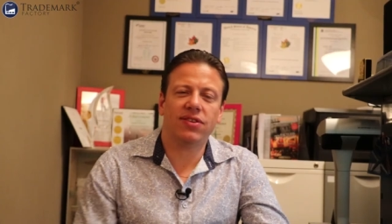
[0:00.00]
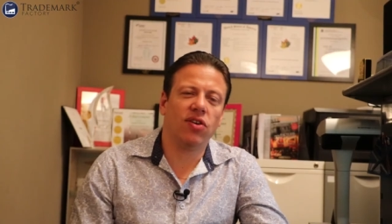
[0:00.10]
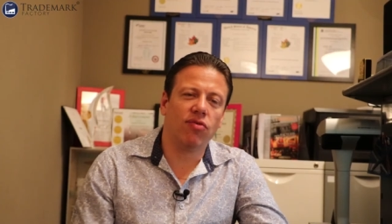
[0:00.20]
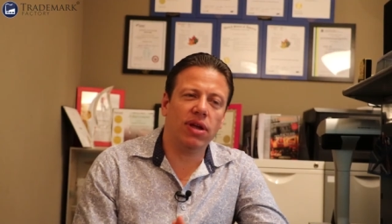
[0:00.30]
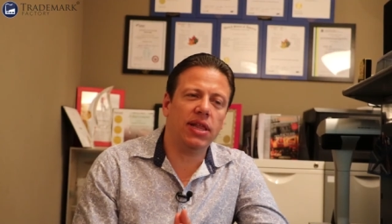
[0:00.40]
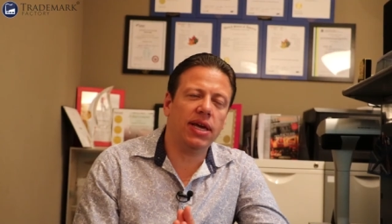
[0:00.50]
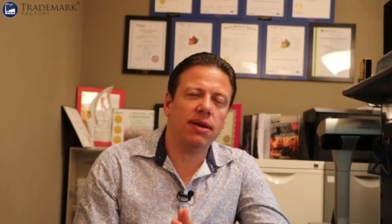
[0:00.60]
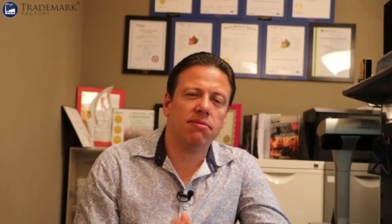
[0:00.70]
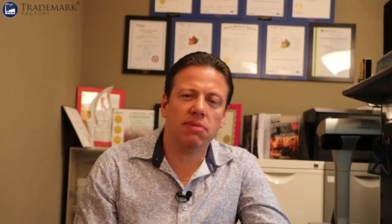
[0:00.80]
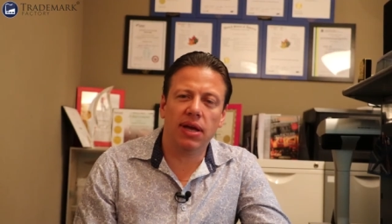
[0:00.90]
So
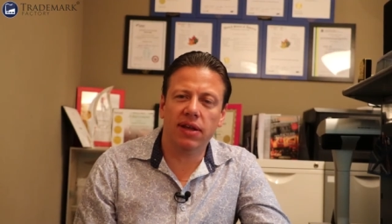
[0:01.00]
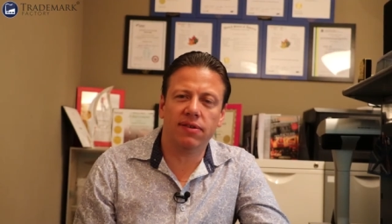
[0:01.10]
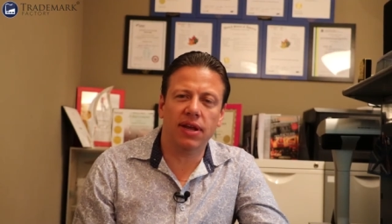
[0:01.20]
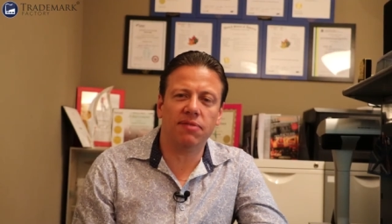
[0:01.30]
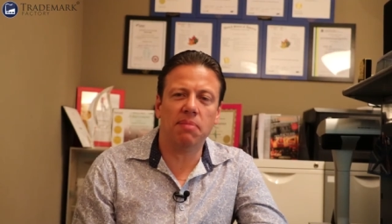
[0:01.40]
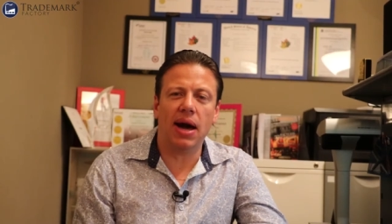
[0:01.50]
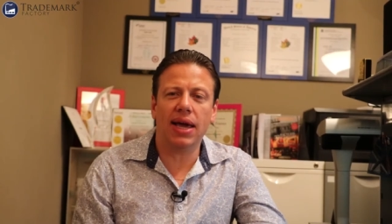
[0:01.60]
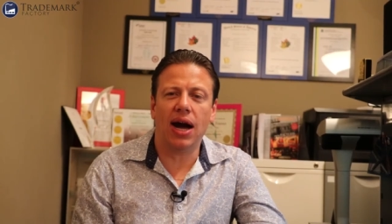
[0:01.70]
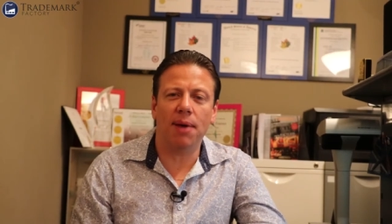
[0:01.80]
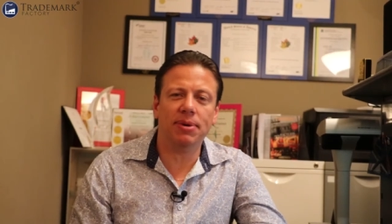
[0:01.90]
really, as as my
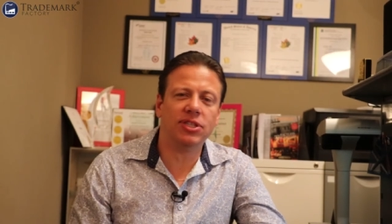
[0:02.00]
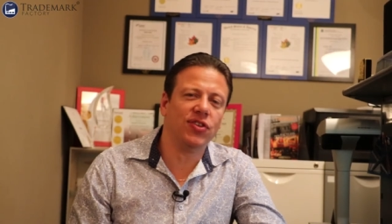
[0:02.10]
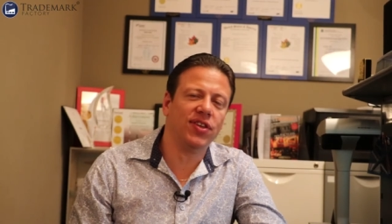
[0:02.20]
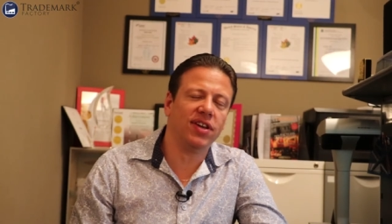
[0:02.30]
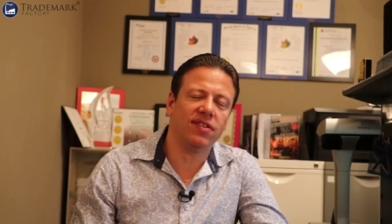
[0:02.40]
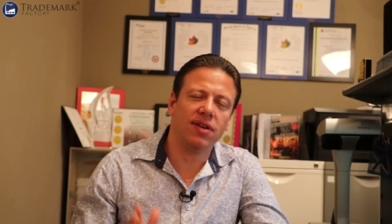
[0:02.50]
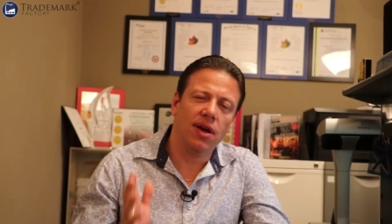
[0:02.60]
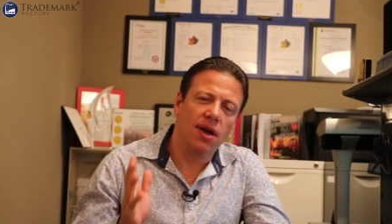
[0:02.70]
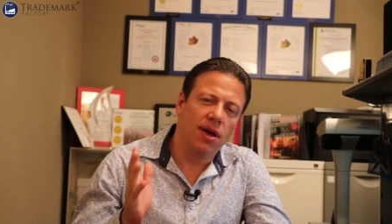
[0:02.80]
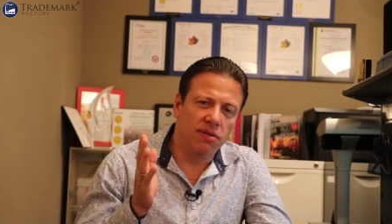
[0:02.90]
comment to this,
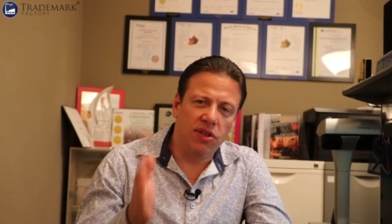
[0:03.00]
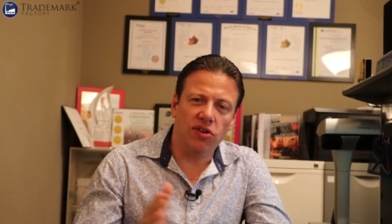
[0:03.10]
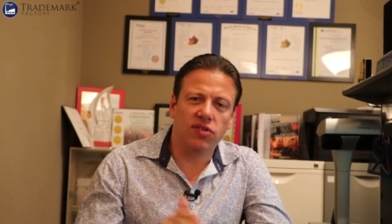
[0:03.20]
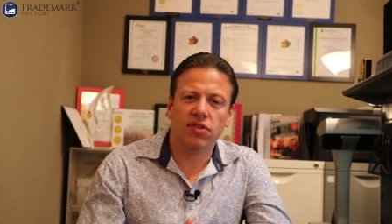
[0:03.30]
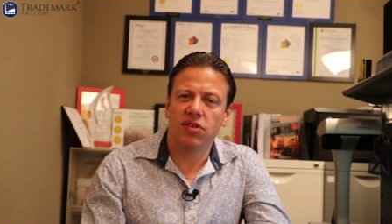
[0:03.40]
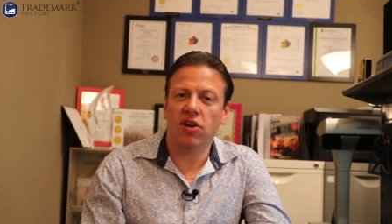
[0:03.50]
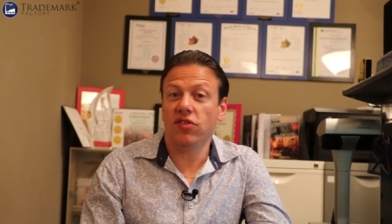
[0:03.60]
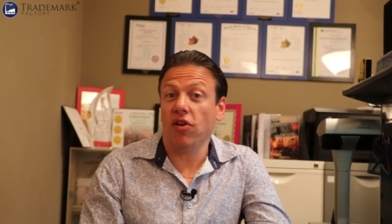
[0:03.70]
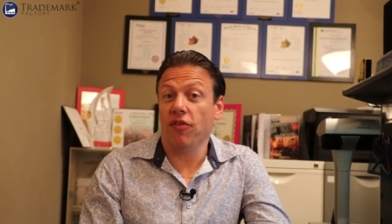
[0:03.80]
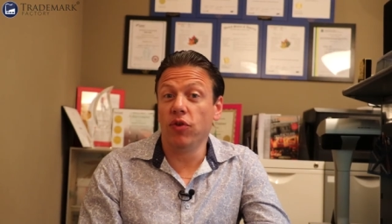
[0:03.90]
there's there,
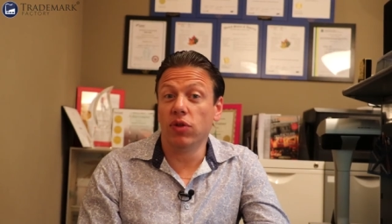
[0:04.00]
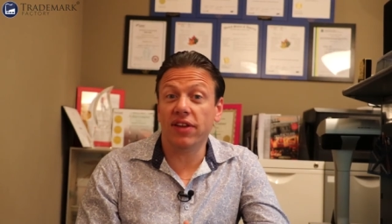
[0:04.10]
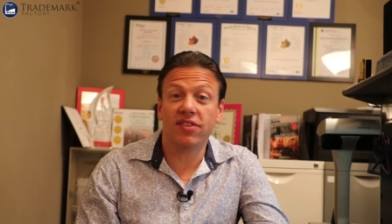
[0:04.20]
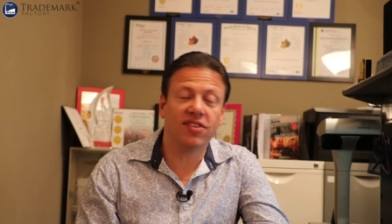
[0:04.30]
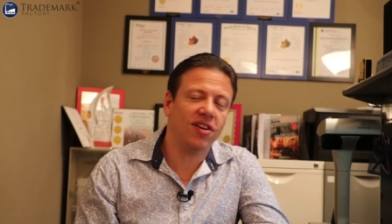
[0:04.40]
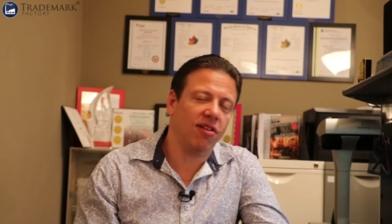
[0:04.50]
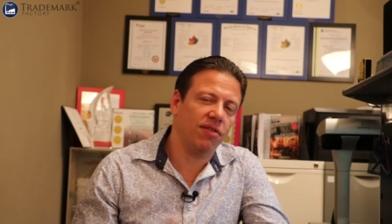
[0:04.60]
there are a few lessons here.